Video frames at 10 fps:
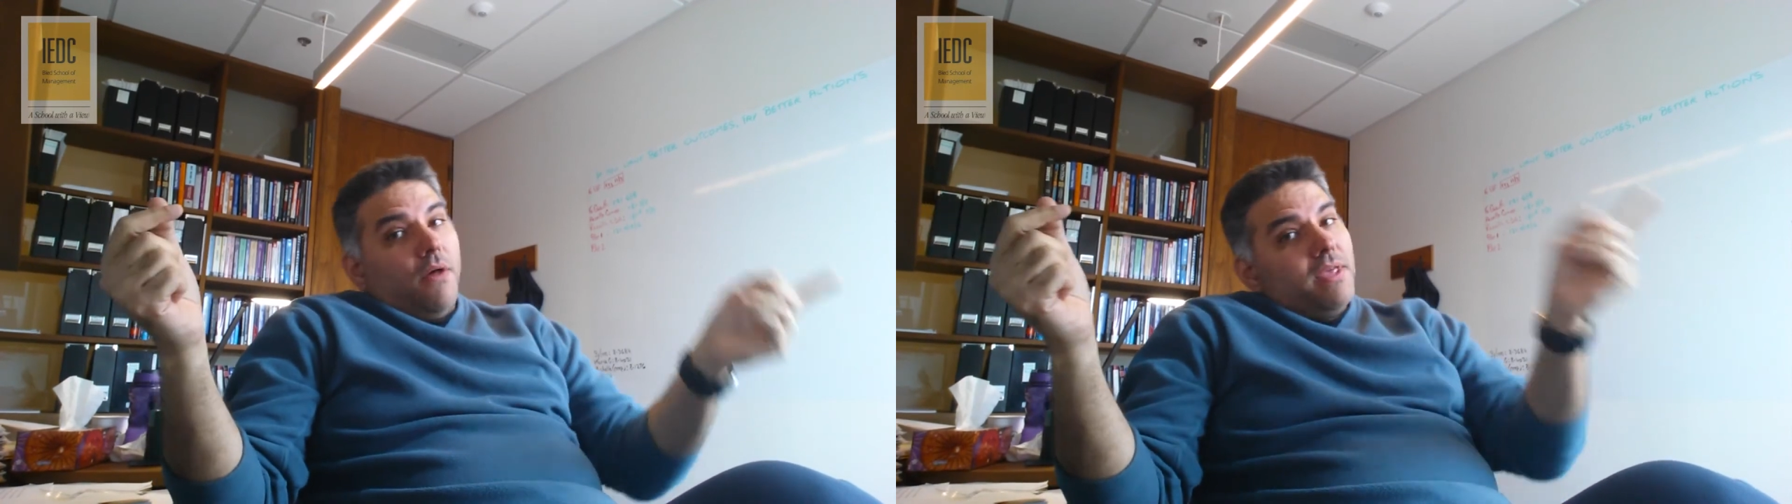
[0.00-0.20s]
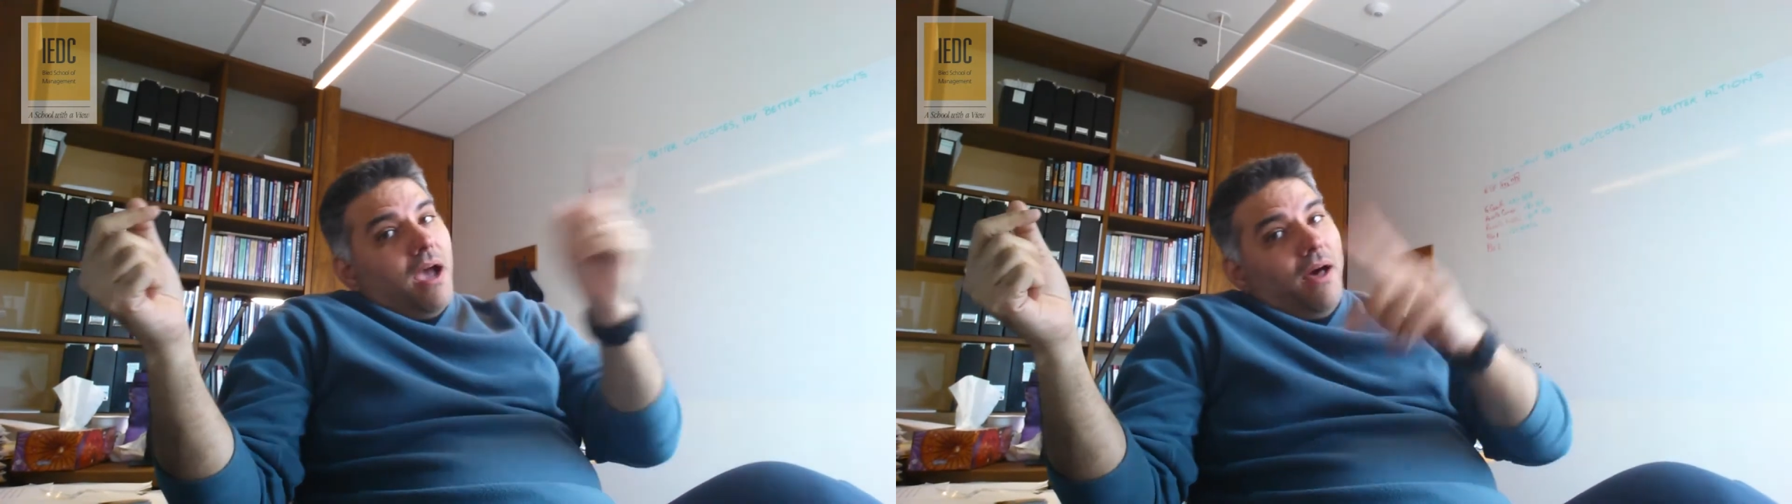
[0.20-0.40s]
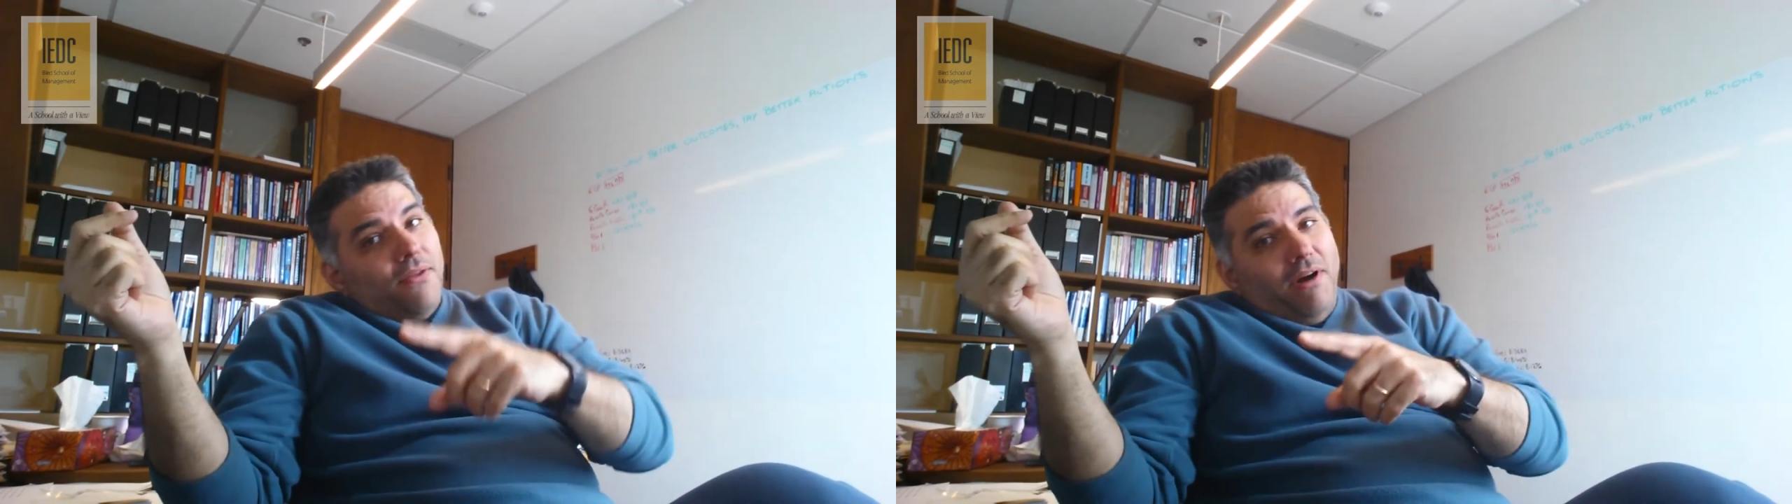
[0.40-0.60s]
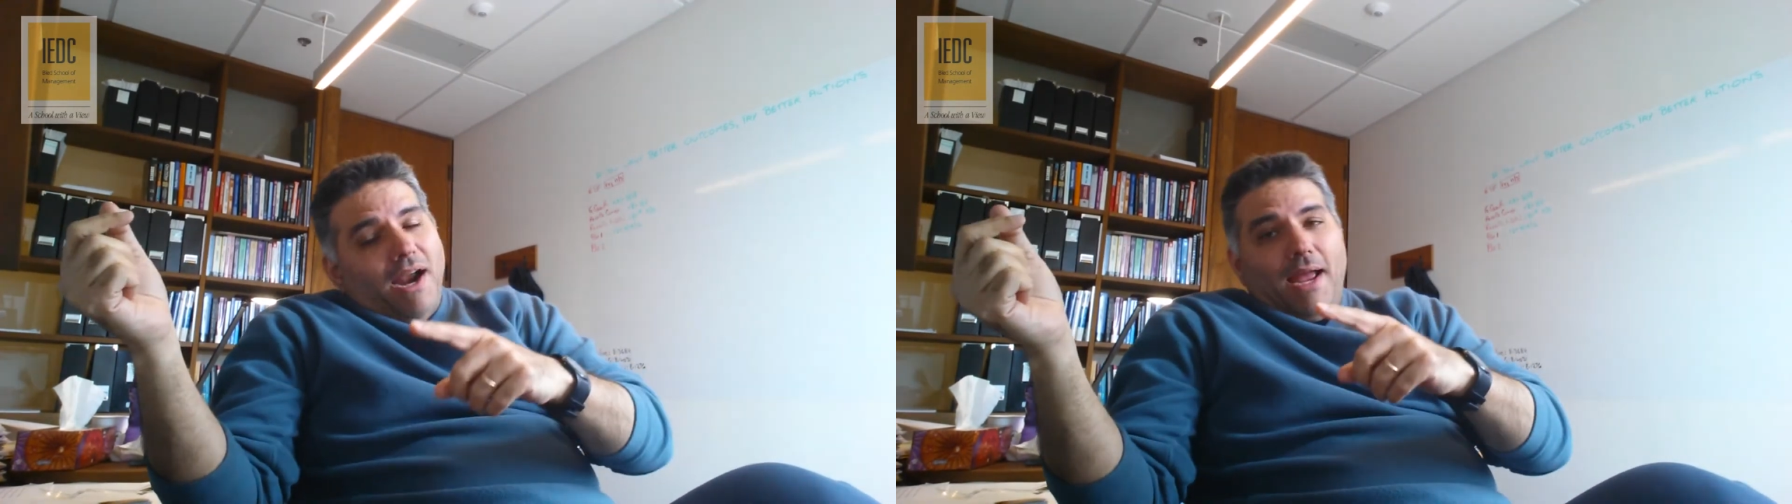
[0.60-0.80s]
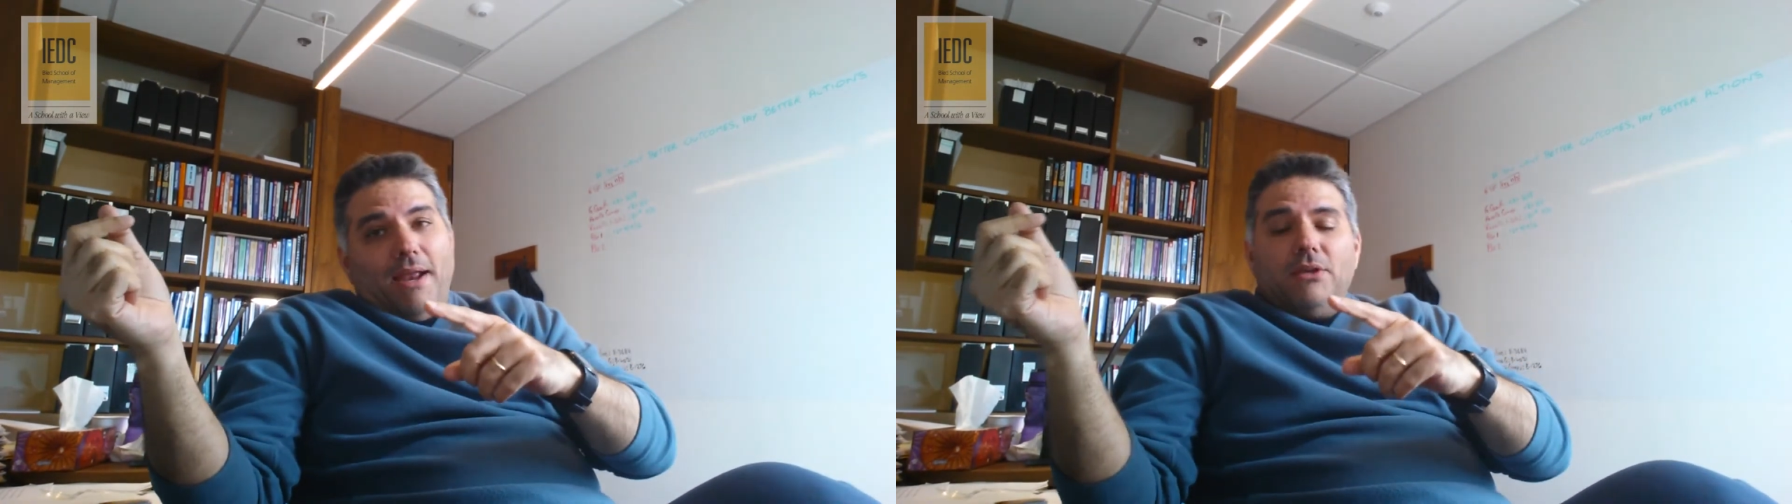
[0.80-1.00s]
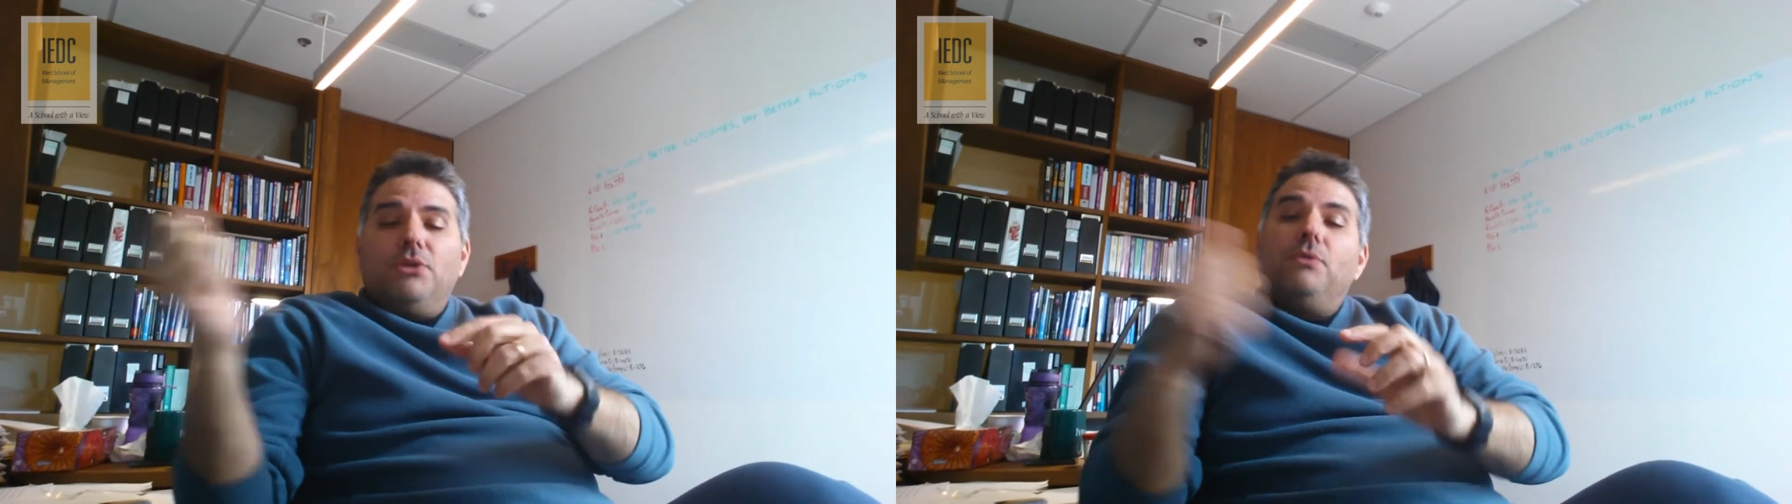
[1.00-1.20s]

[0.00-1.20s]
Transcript: On the other hand,